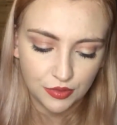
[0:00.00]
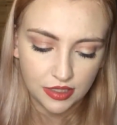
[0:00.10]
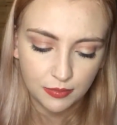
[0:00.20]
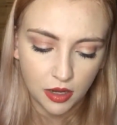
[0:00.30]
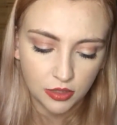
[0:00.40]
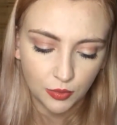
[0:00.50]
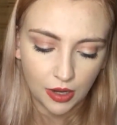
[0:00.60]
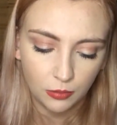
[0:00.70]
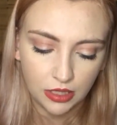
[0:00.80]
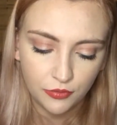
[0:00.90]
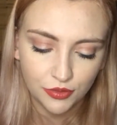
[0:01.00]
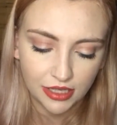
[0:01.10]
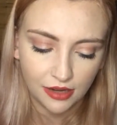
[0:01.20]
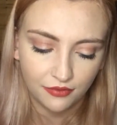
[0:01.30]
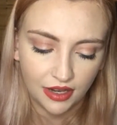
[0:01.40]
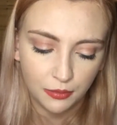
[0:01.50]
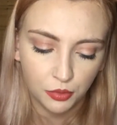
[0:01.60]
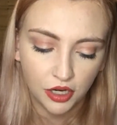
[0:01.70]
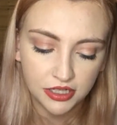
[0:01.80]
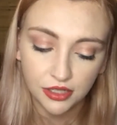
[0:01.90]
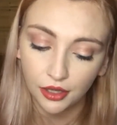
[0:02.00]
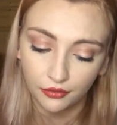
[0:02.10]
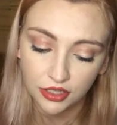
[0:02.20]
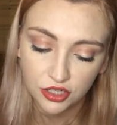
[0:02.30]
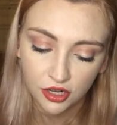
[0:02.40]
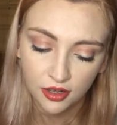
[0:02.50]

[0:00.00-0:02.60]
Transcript: this mask will help leave your skin feeling bright and nourished.